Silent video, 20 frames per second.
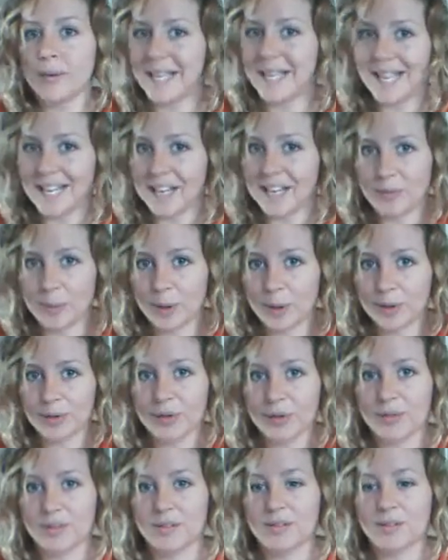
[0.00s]
We can't have
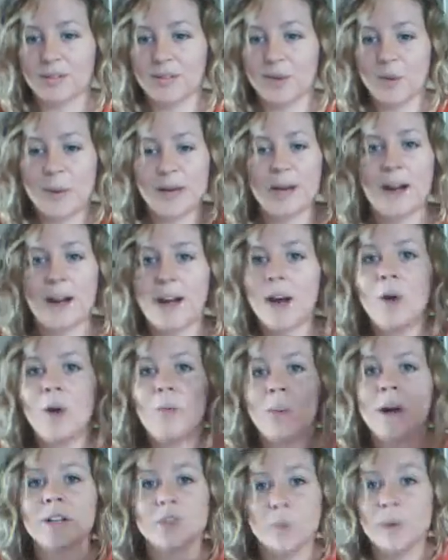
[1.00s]
both. No matter
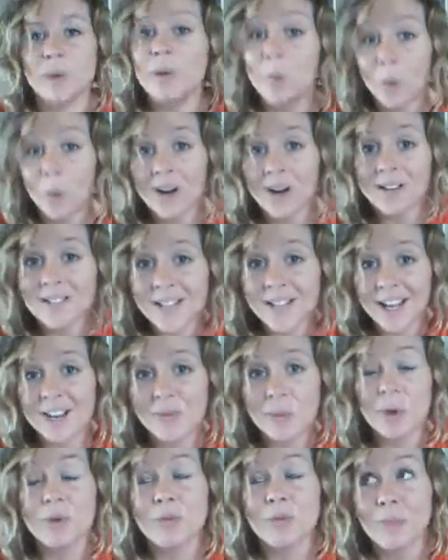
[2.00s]
how much we want to
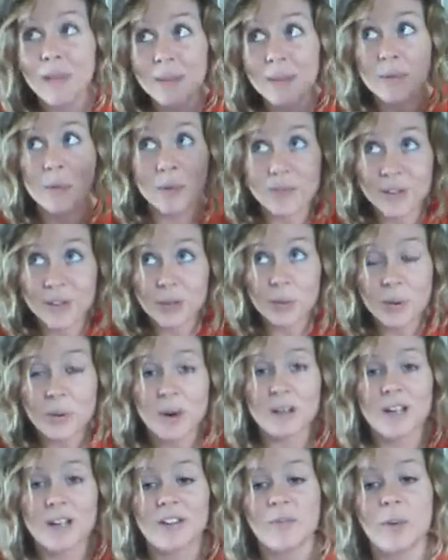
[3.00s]
have both, maybe we think we
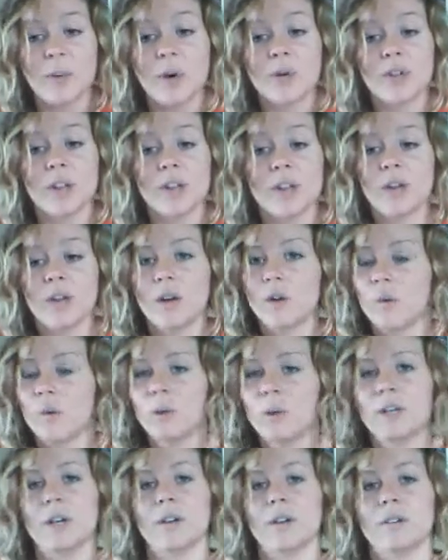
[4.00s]
want to have both,
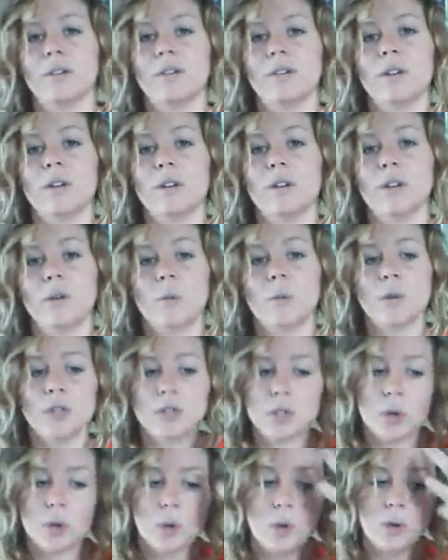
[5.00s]
we don't. We're
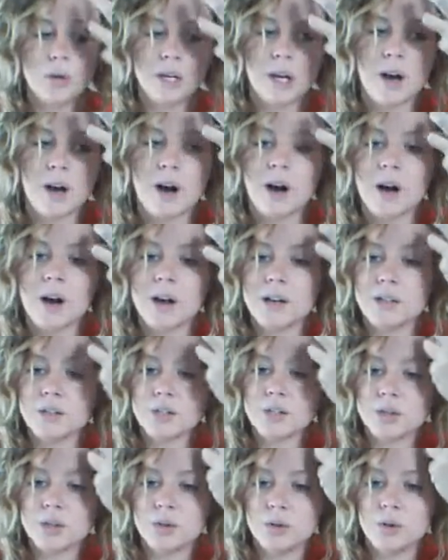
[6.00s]
just holding on
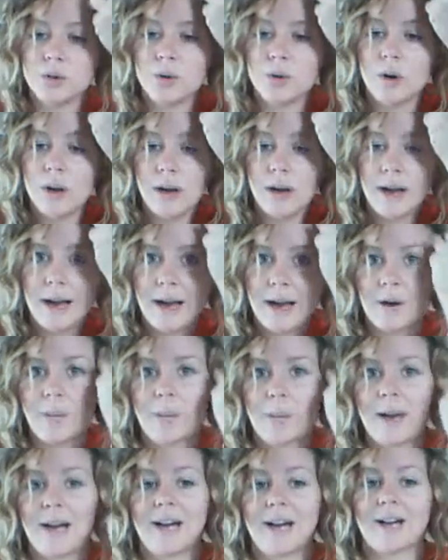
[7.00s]
to our
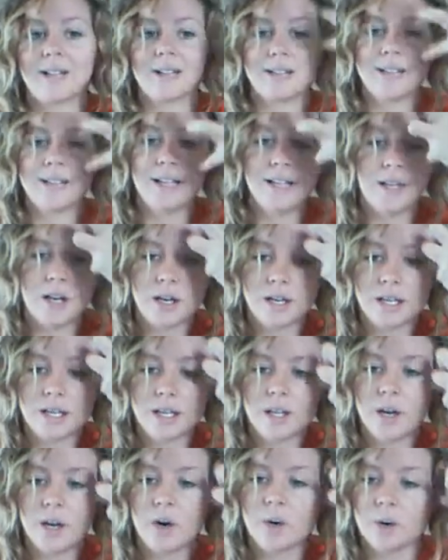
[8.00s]
past and our
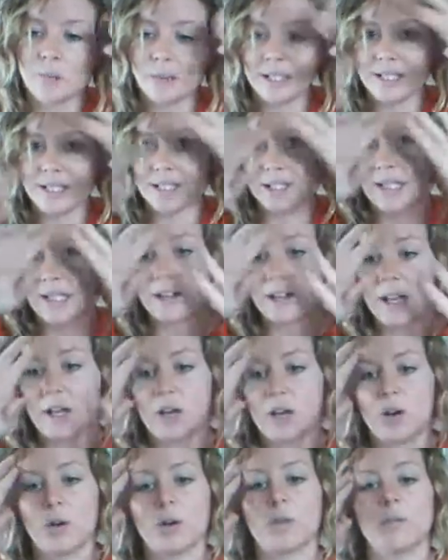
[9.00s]
ego, and we need to let
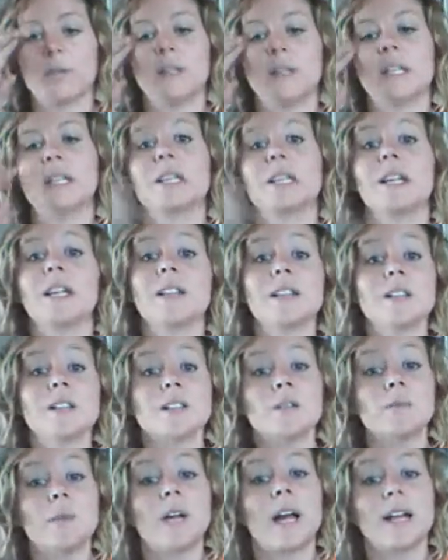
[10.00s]
that go completely. And this
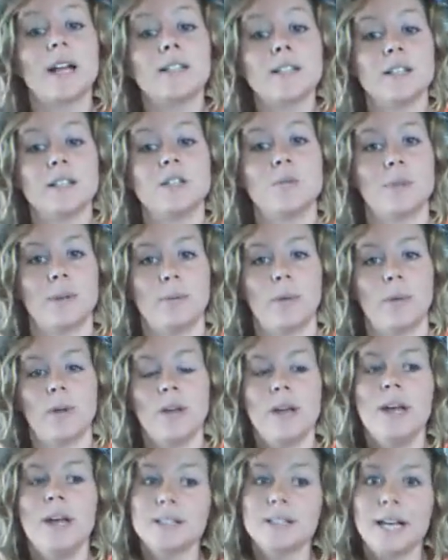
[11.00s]
is what I teach people.
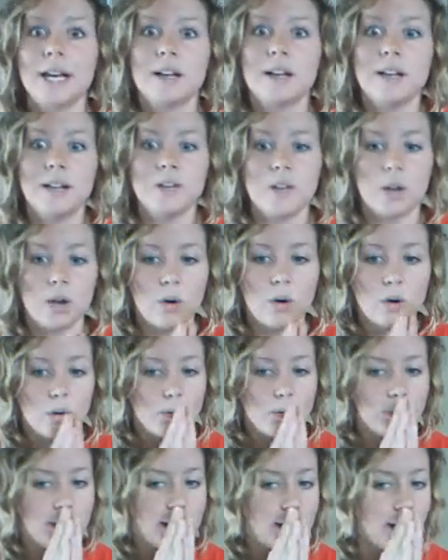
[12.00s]
It's how to let that go
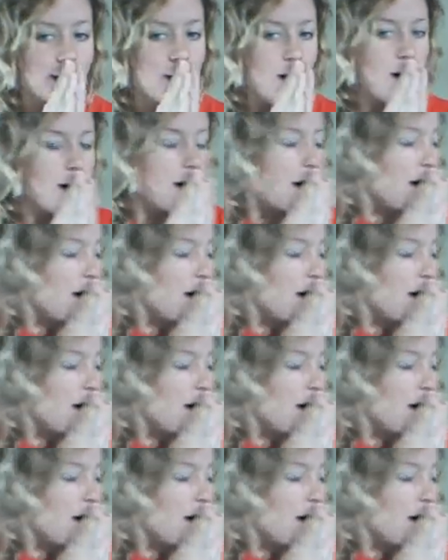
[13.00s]
completely.